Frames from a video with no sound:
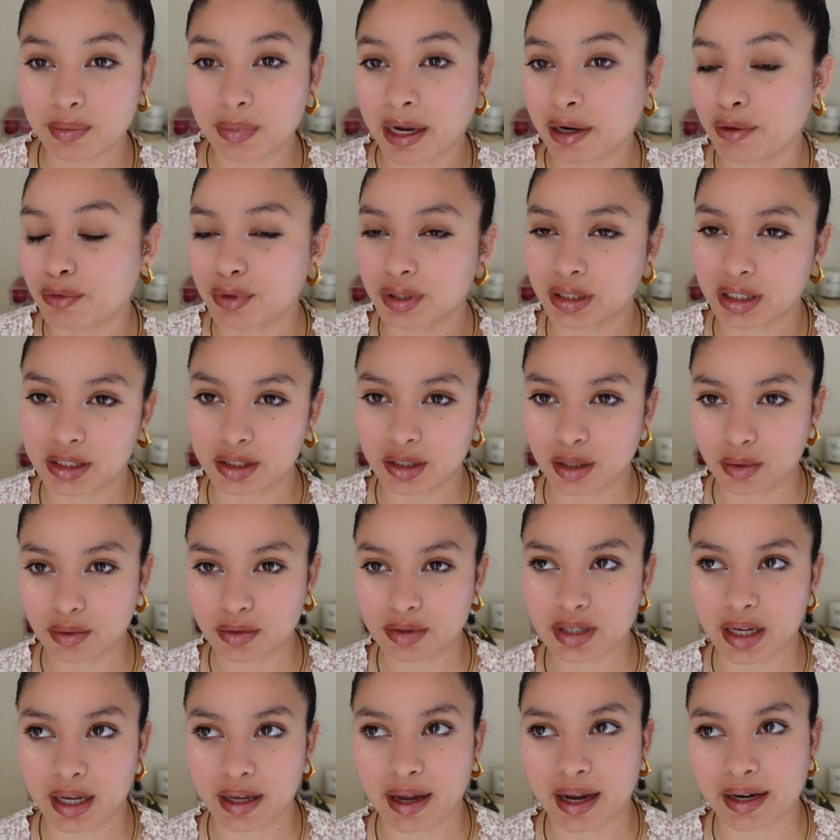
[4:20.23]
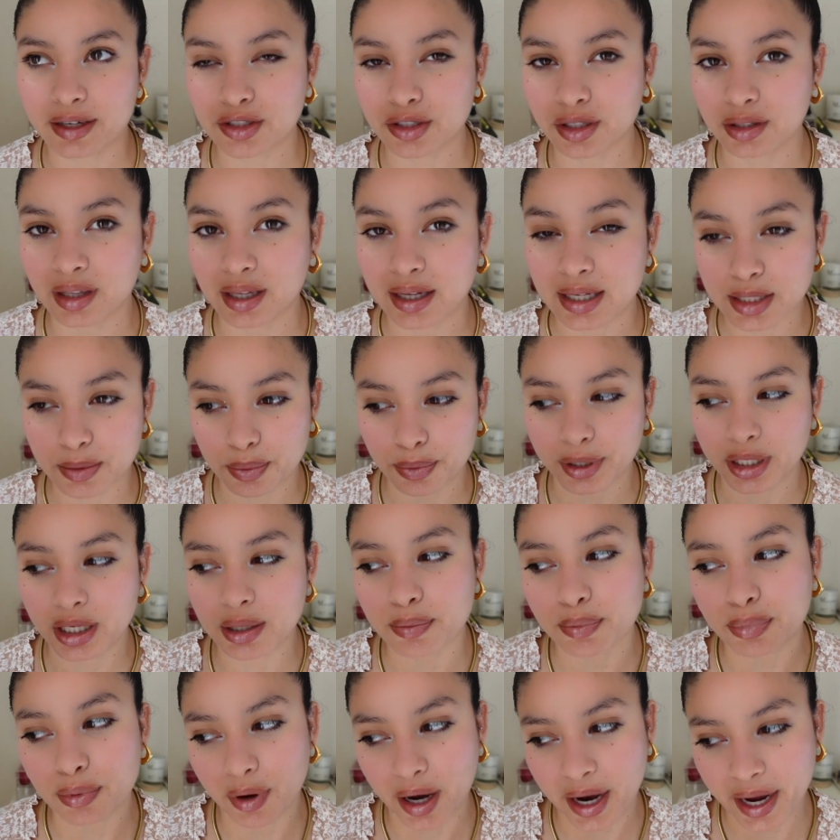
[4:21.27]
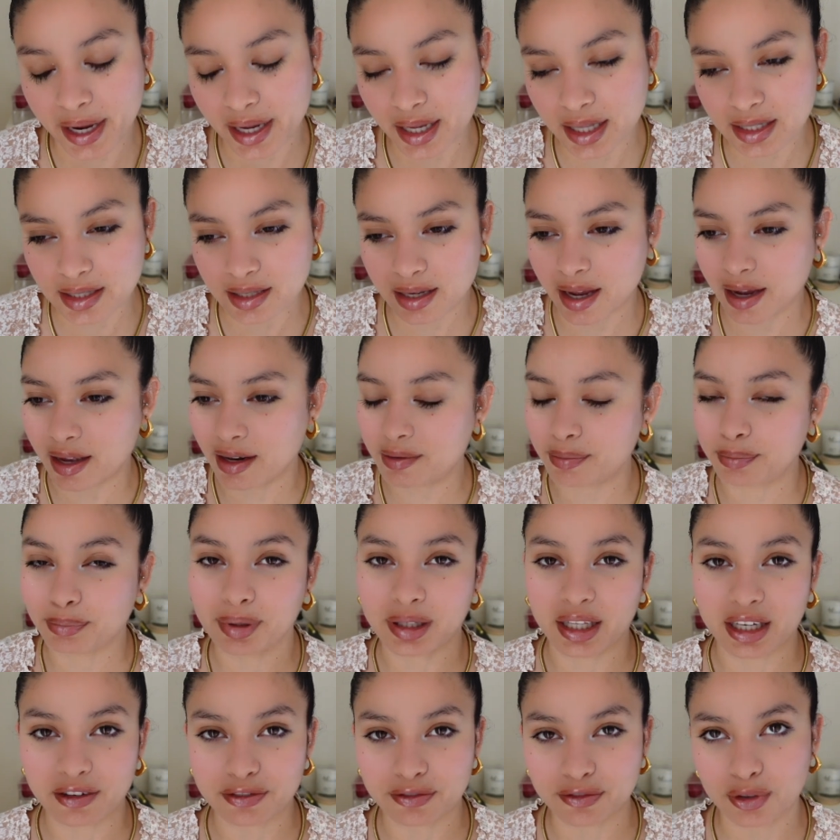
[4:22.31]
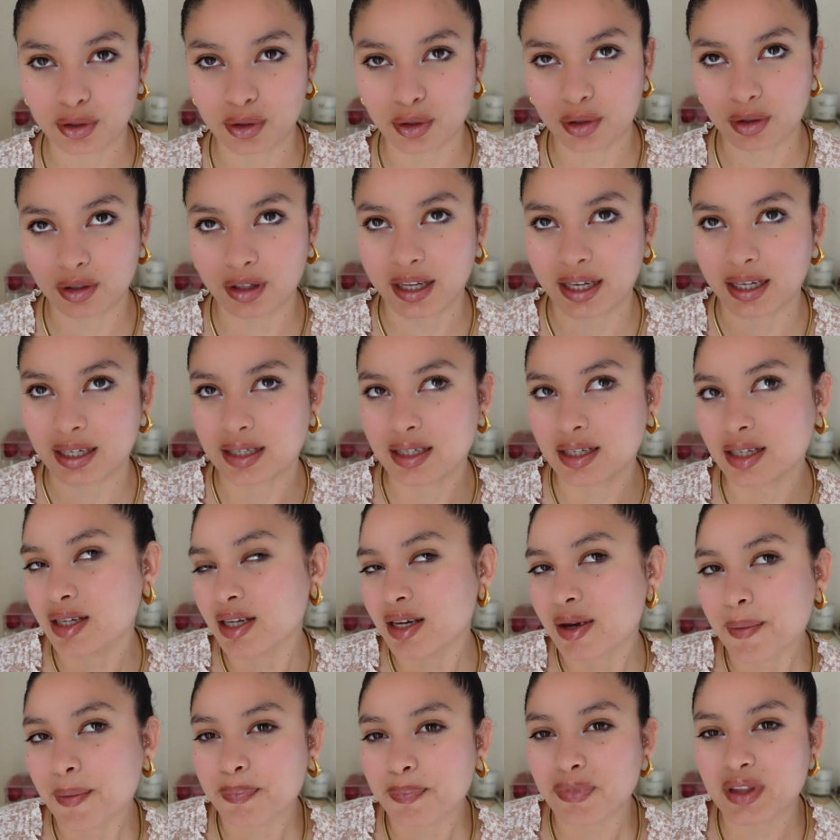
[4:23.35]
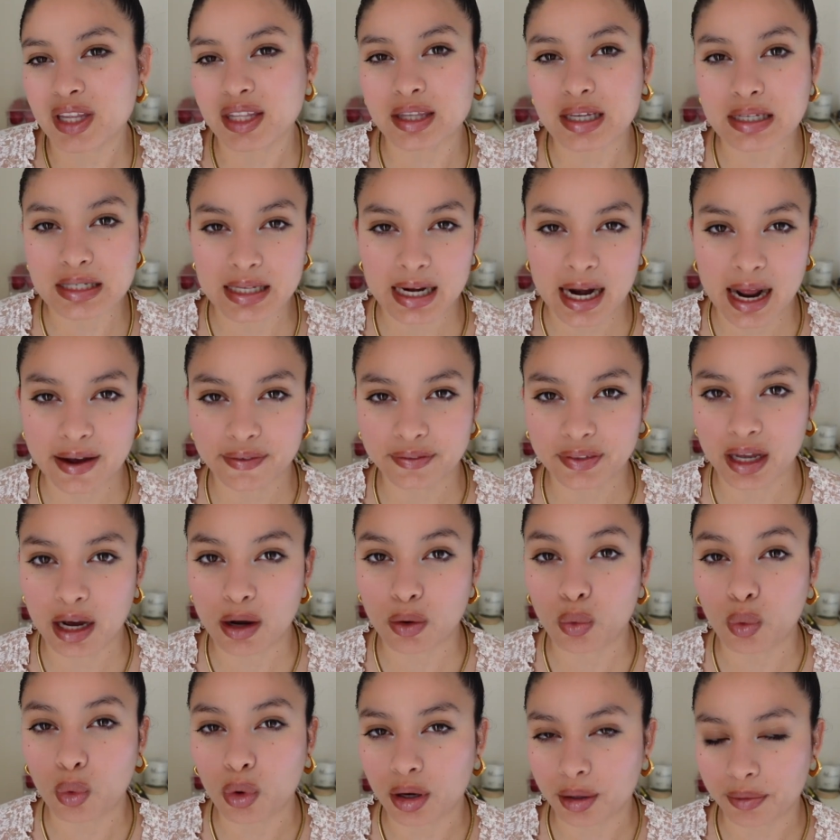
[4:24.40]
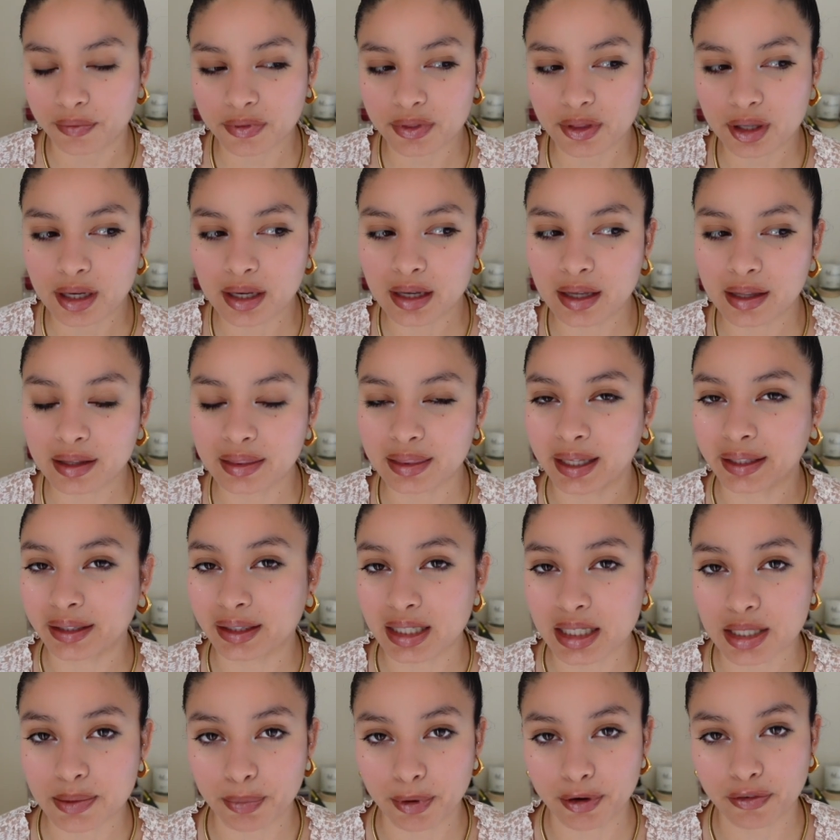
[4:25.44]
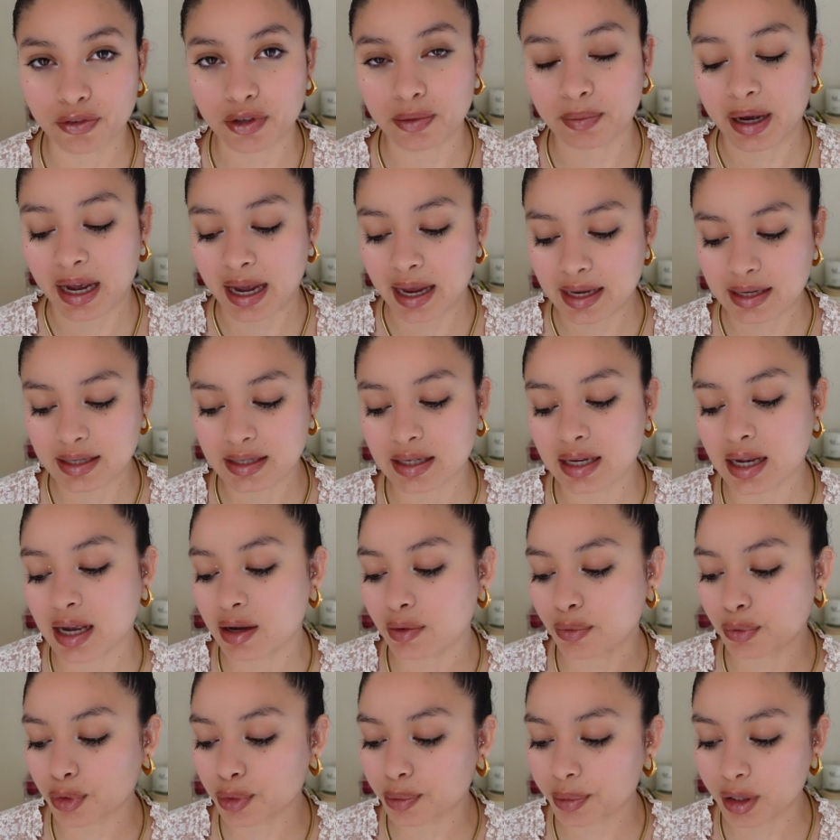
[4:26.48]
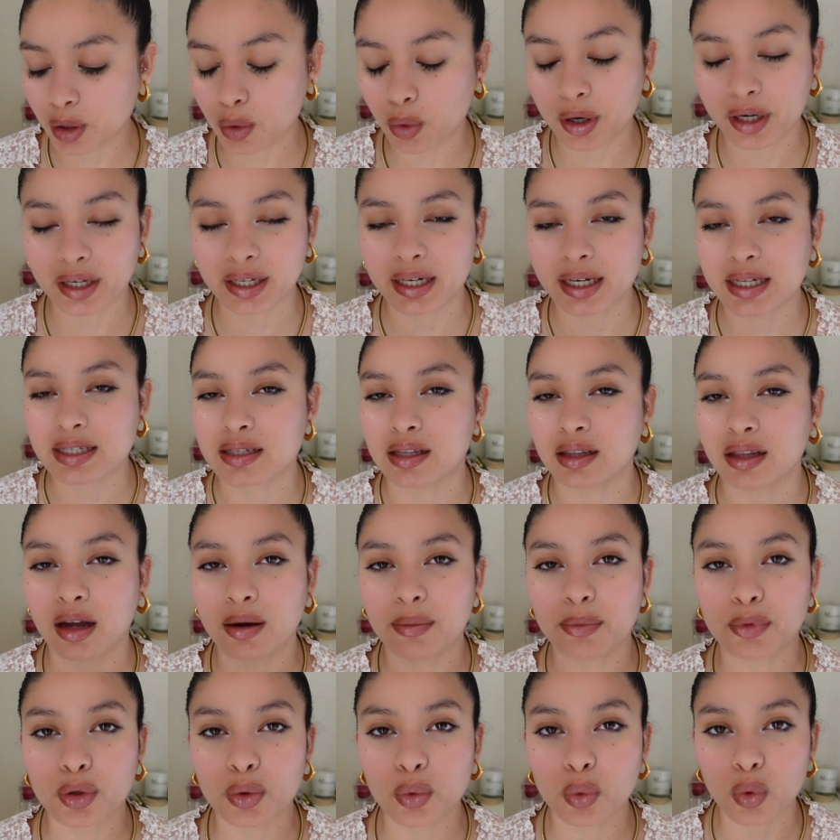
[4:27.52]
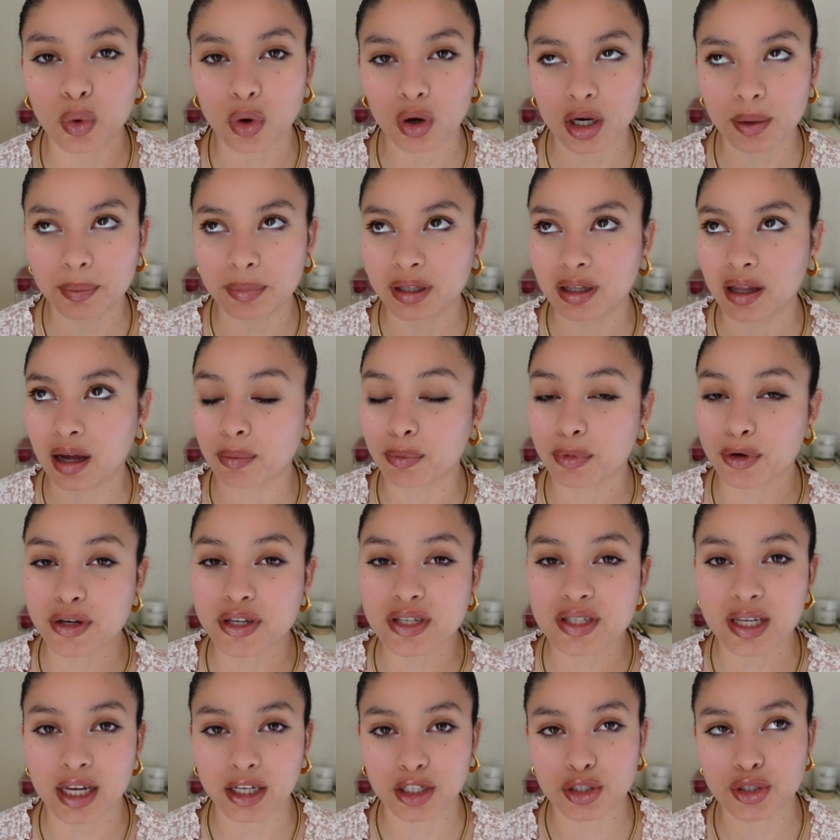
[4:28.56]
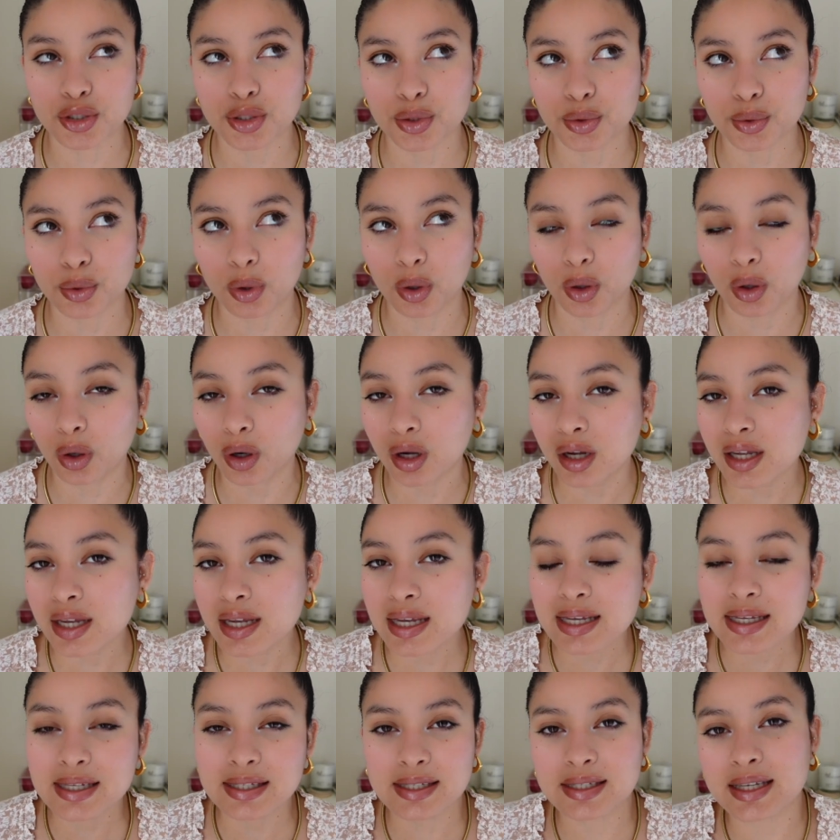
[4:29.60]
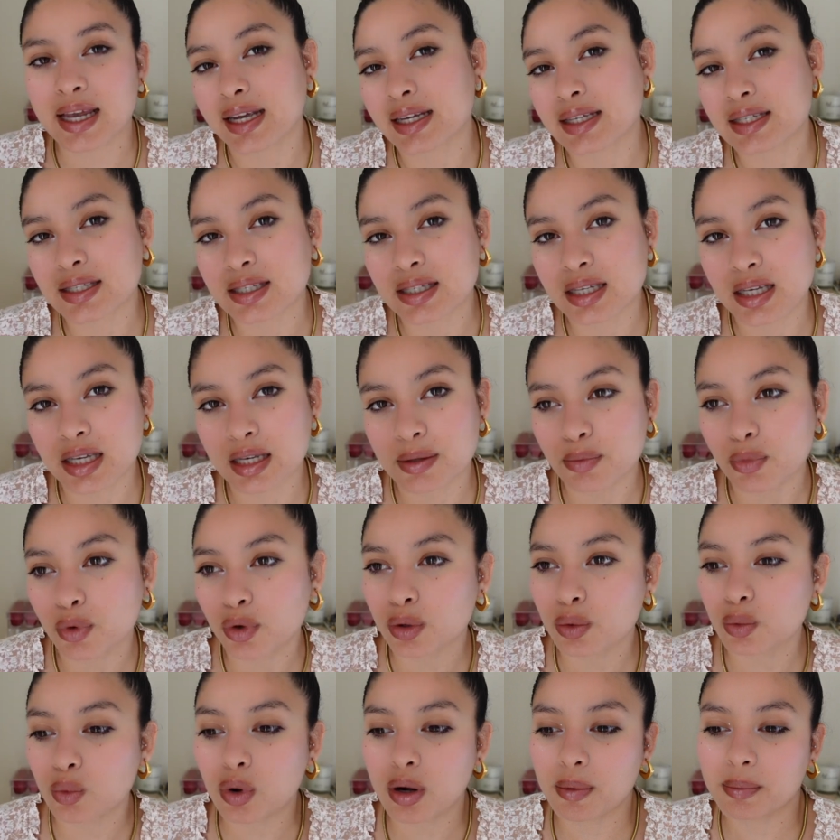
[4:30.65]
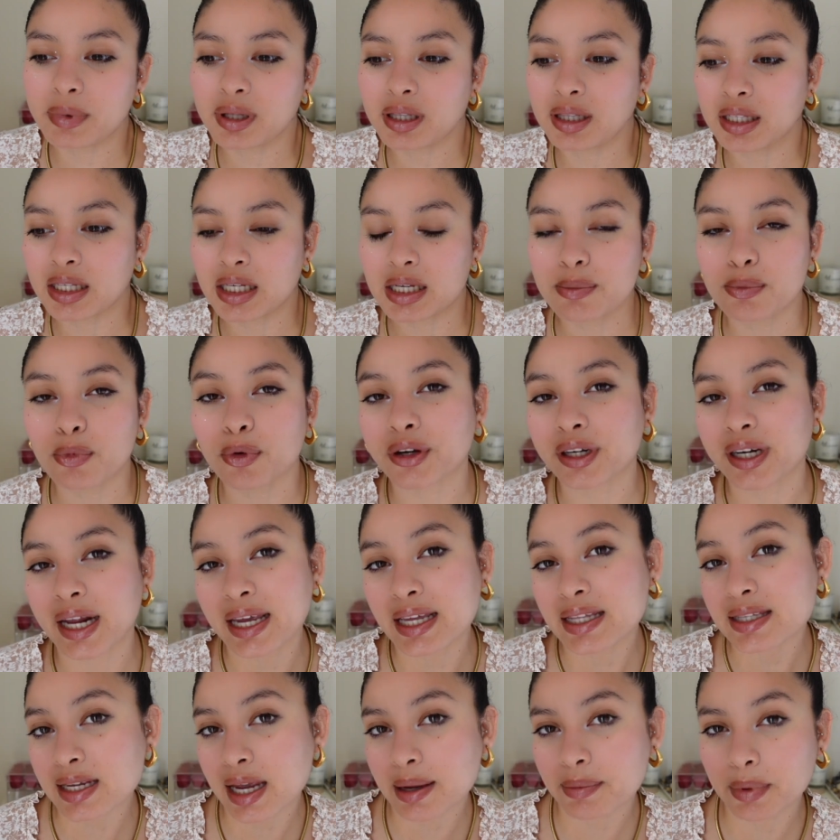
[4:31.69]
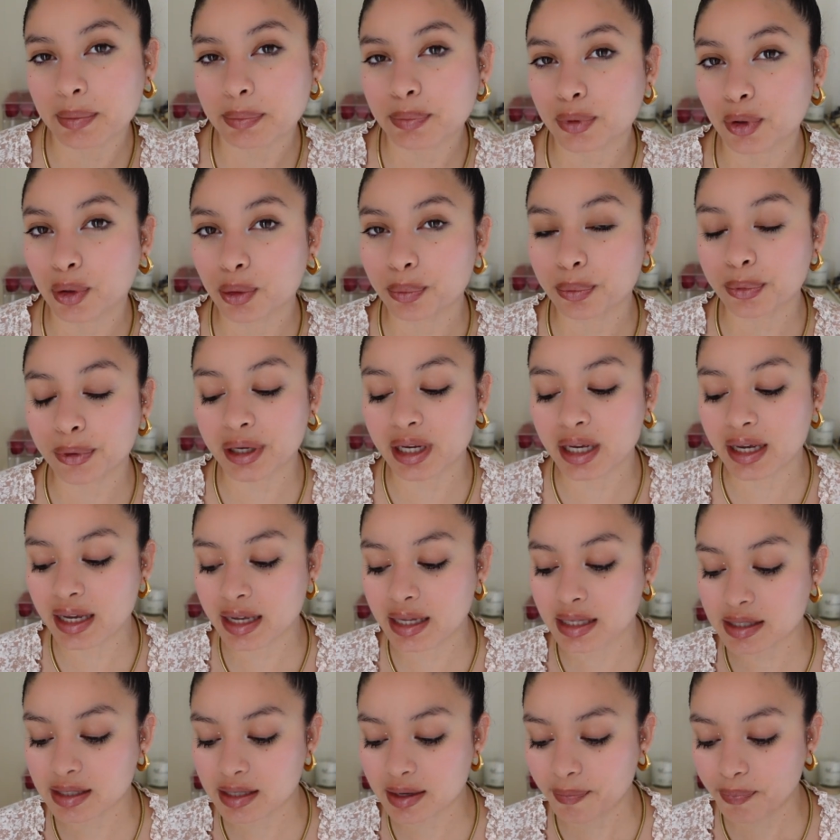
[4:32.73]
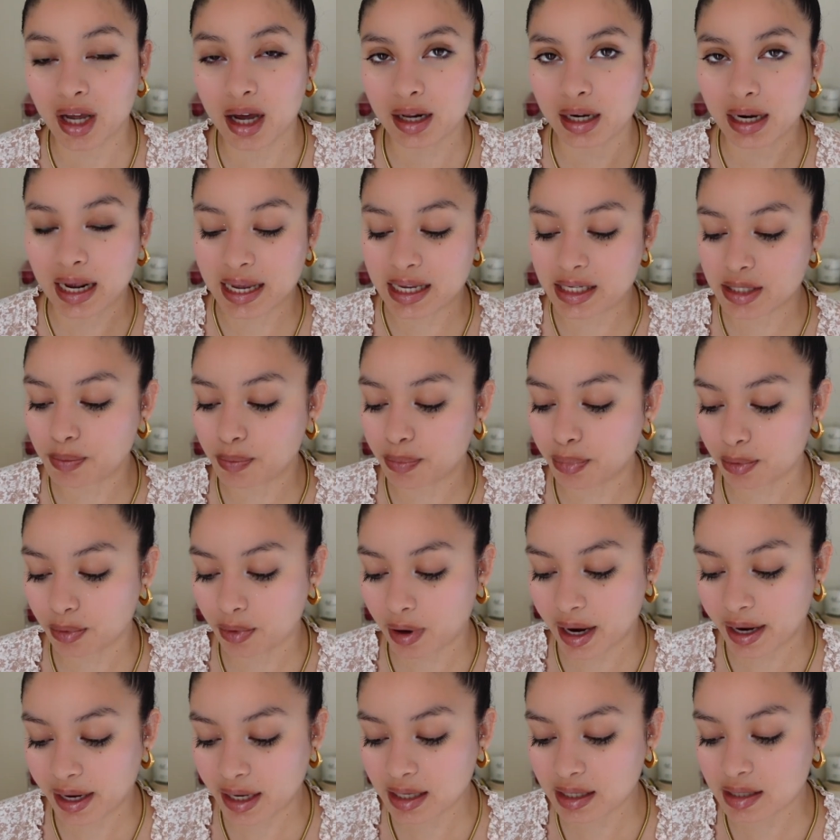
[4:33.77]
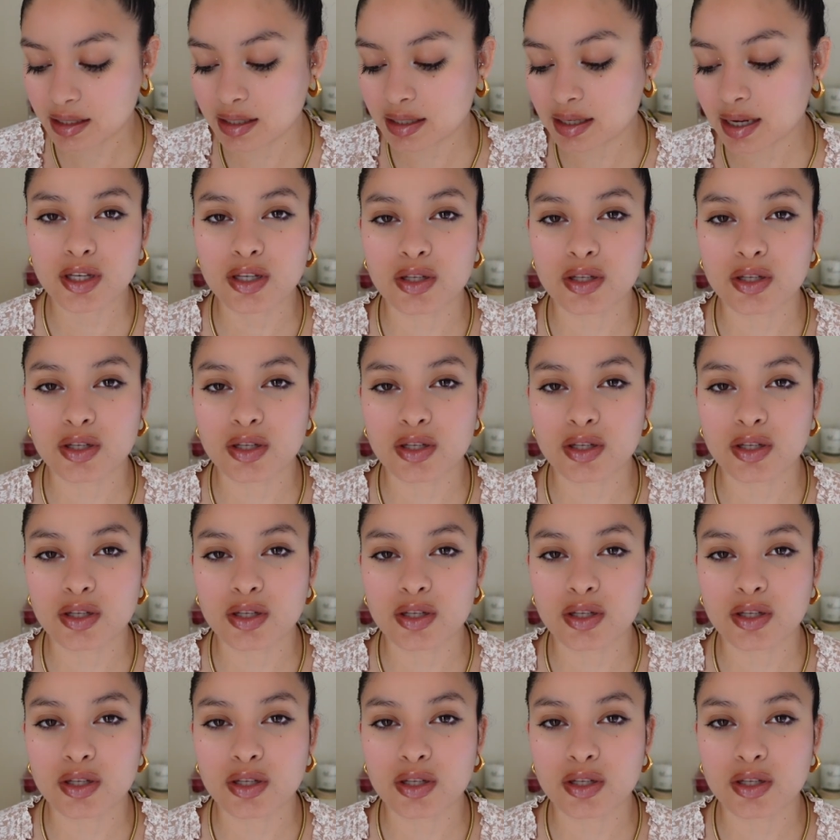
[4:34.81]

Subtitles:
I really don't. I actually think it's pretty bright and playful, and it doesn't have that warmth that this perfume has. Ruby Orchid is a lot more warm, a lot more sensual, sexy, more womanly, more nighttime appropriate, not as bright.